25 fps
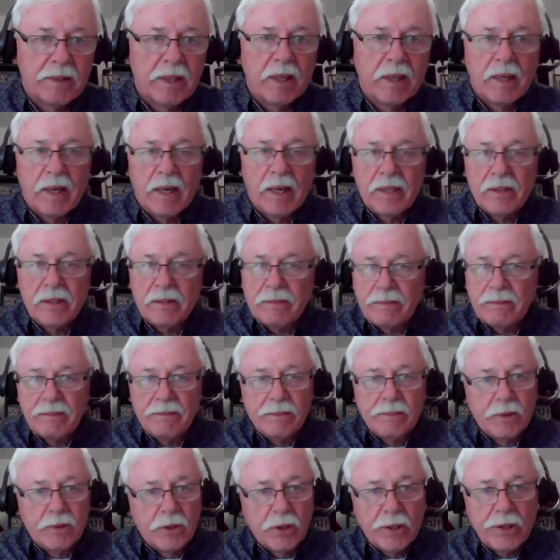And I
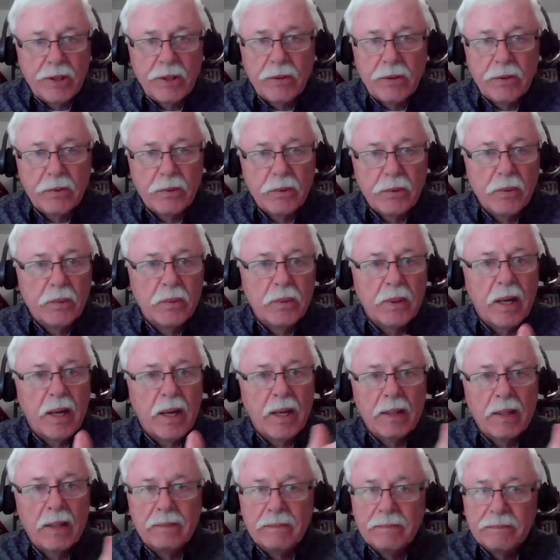took you through
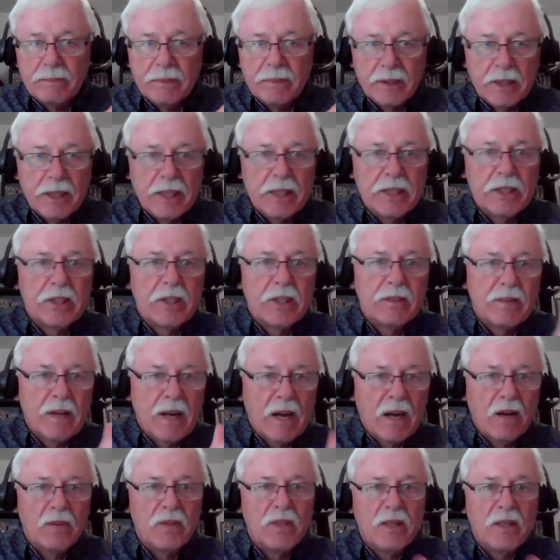a list of
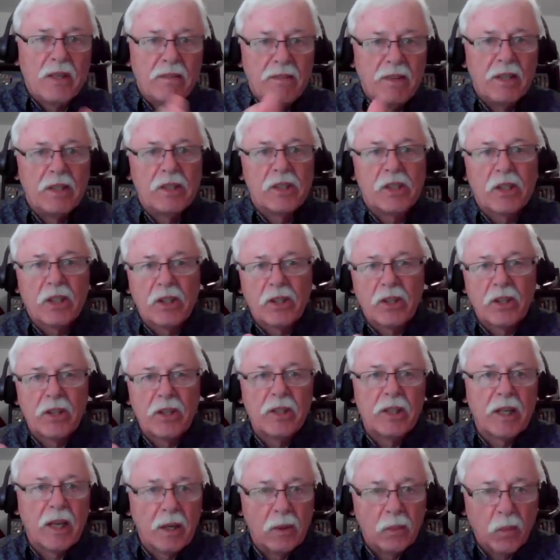how the events
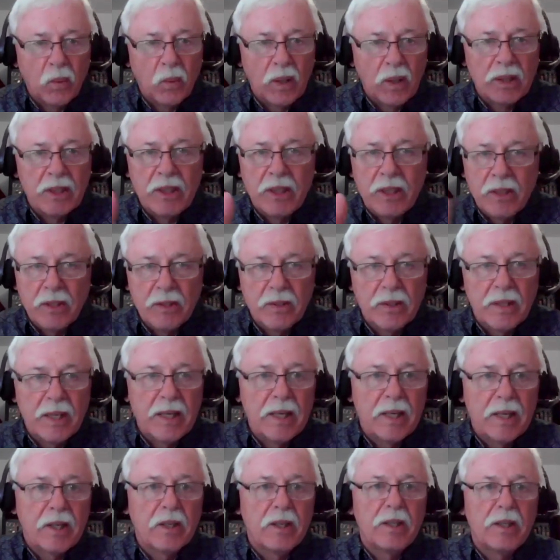occurred and what year
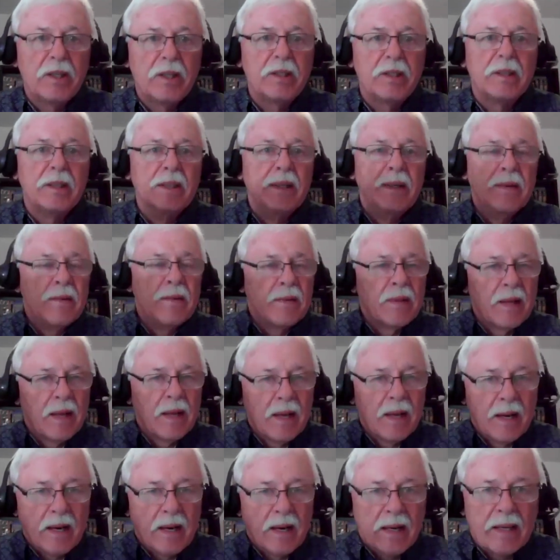they occurred.
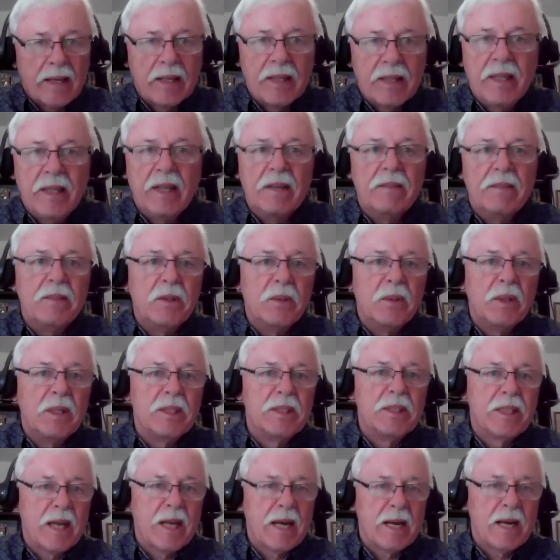And I could give you
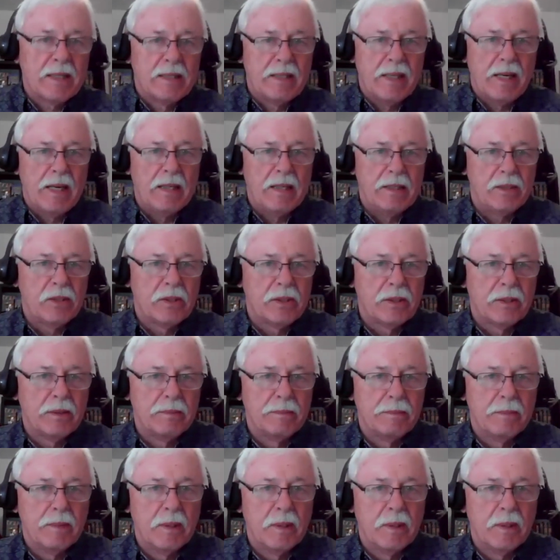exact dates.